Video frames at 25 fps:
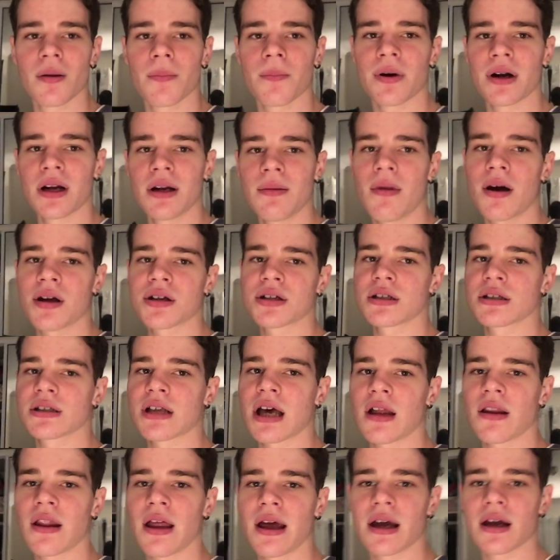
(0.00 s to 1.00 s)
pretty much is
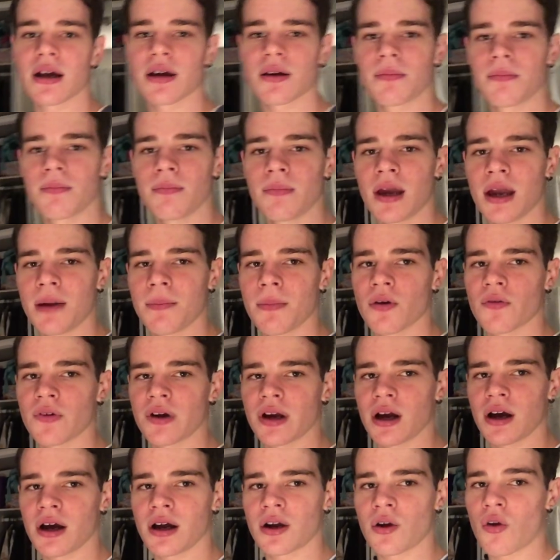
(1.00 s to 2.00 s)
that like me,
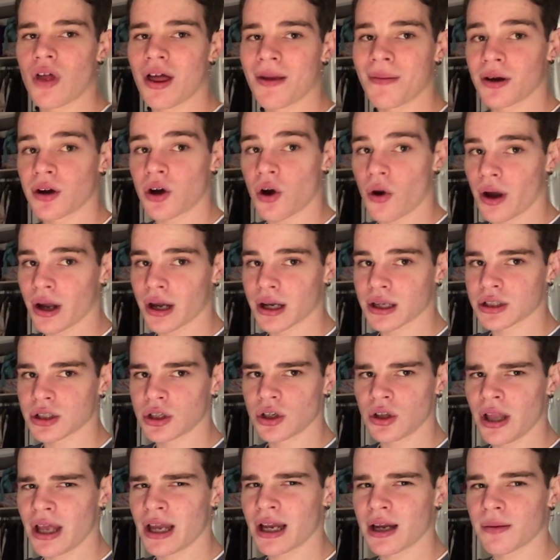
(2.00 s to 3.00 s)
Maria, and all them are going
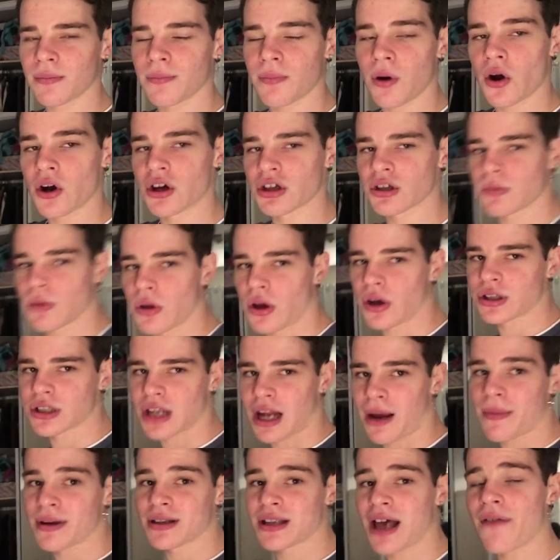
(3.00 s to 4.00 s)
to like Post Malone
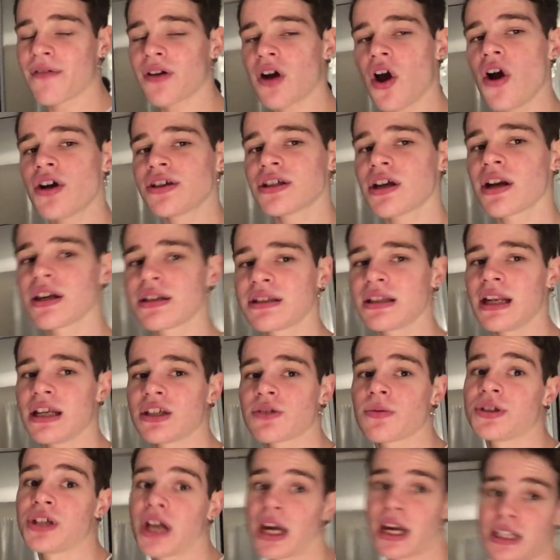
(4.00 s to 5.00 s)
tonight. I'm having a hotel in the city,
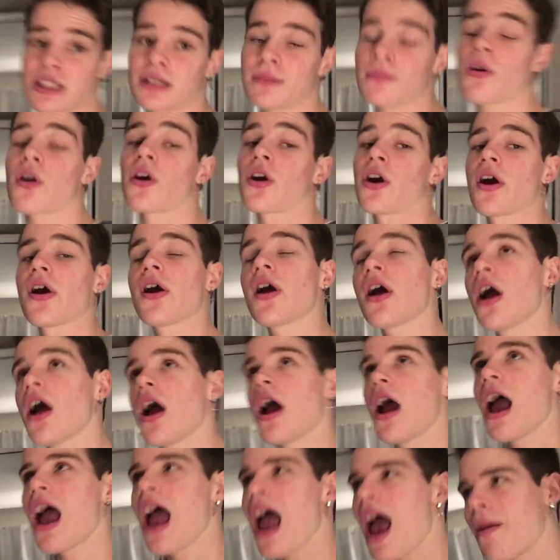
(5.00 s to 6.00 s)
so we check in tomorrow,
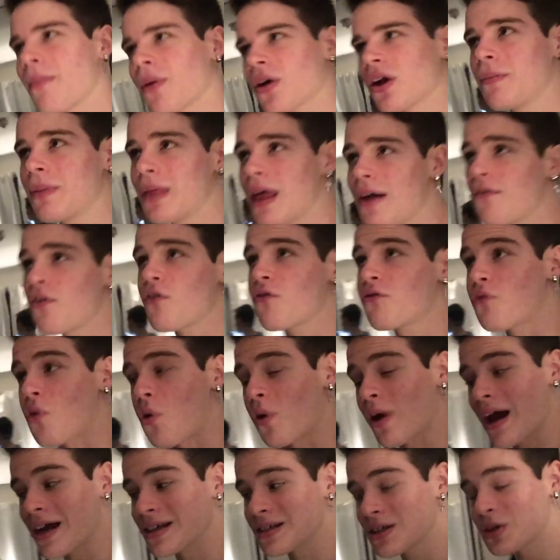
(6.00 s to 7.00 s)
and we're gonna be there for
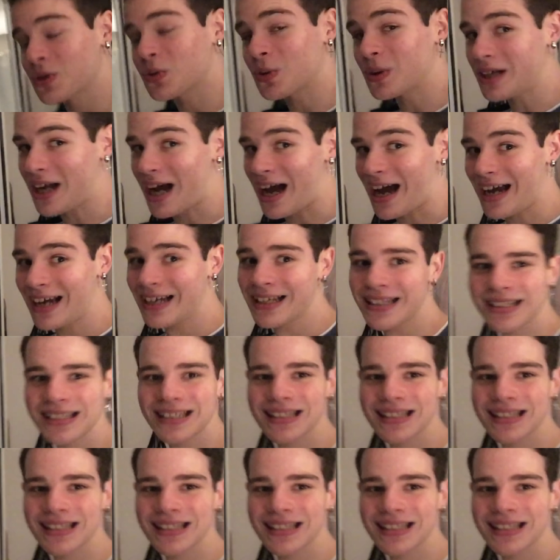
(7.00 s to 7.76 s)
four days and three nights.